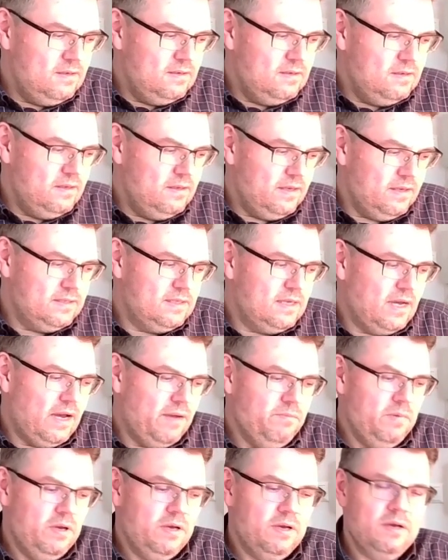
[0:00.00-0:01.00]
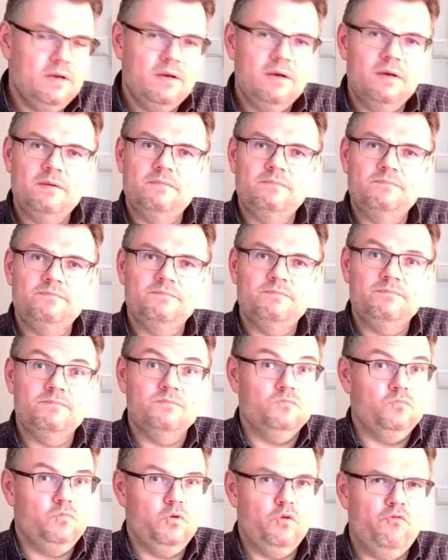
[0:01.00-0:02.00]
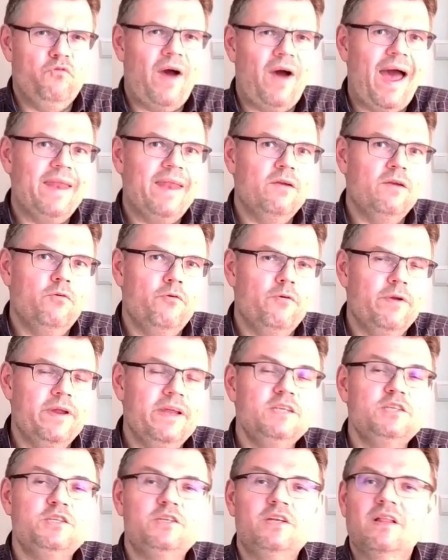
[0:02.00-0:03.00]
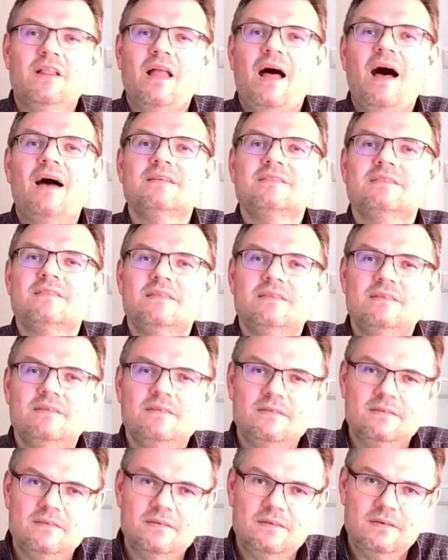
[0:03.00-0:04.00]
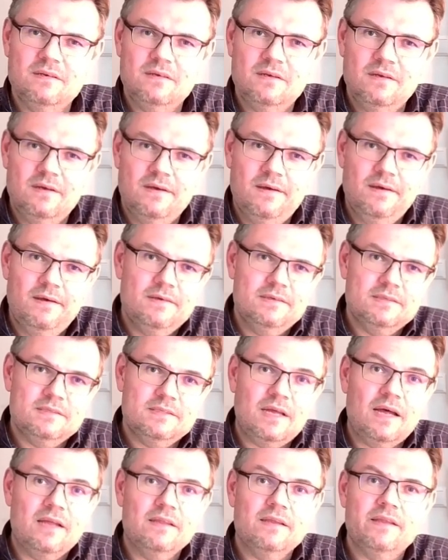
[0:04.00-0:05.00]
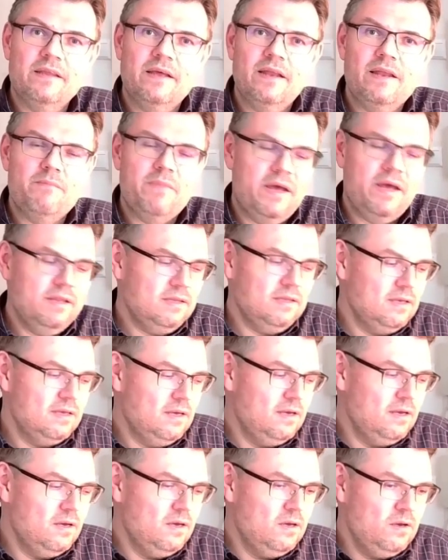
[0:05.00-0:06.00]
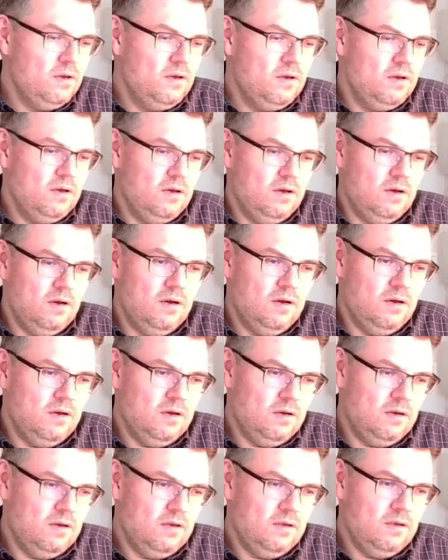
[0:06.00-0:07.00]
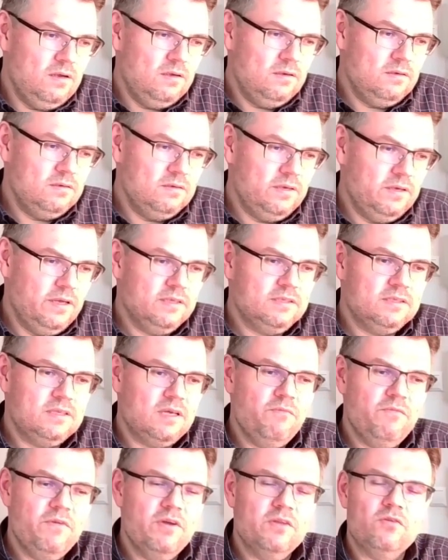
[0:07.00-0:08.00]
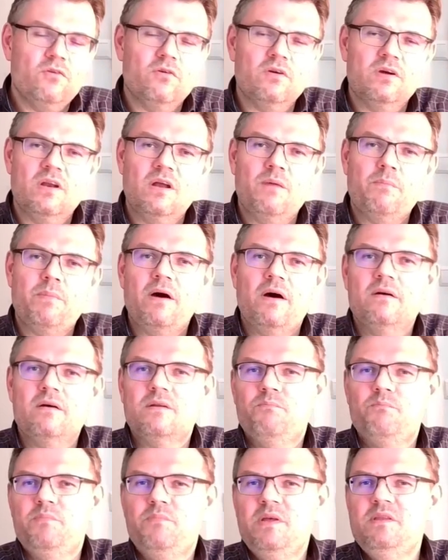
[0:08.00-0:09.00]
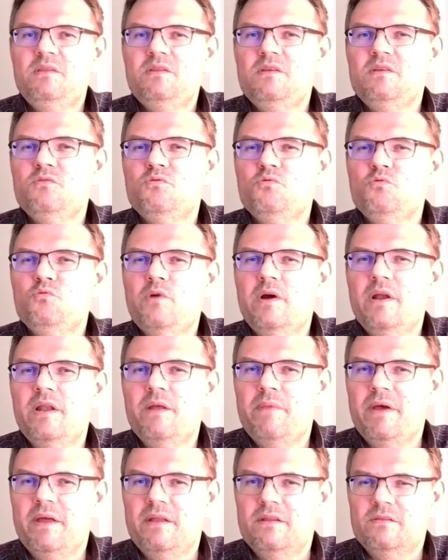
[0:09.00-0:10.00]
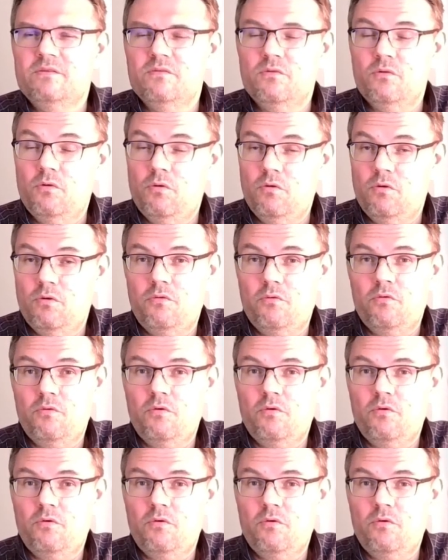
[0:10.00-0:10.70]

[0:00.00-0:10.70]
Next time we finally reach the last standard element uh, next time we're talking about a PT2 element or